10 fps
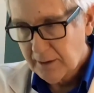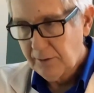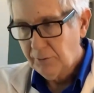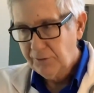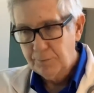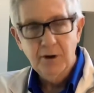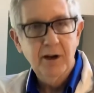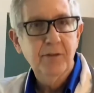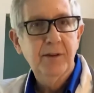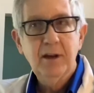we
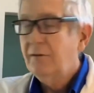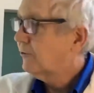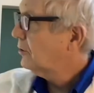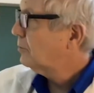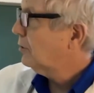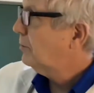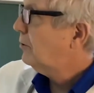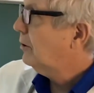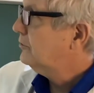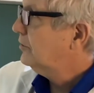spread the vertebra
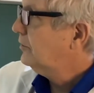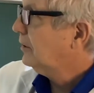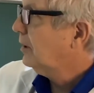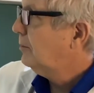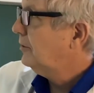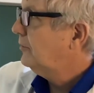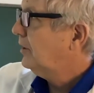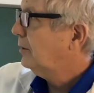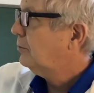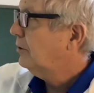apart just a little bit to
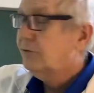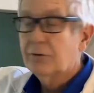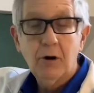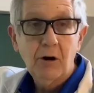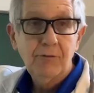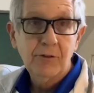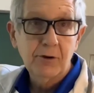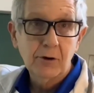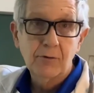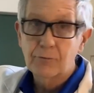take pressure off the
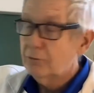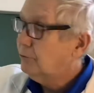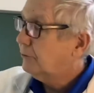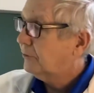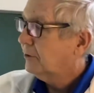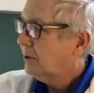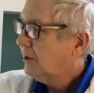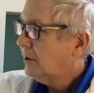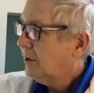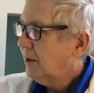nerve roots.
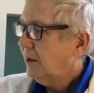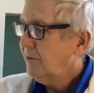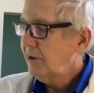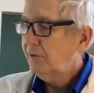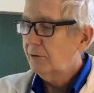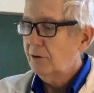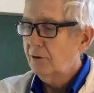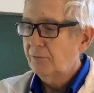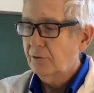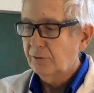And these are
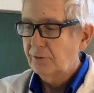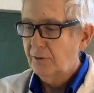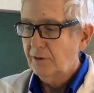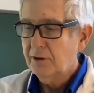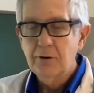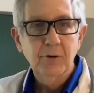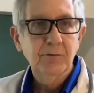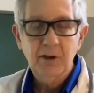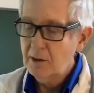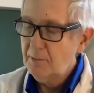nerve roots, the nerves
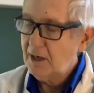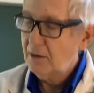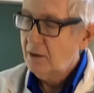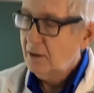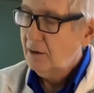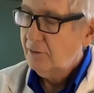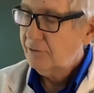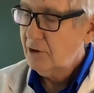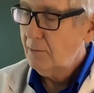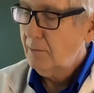that come out
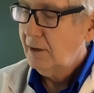from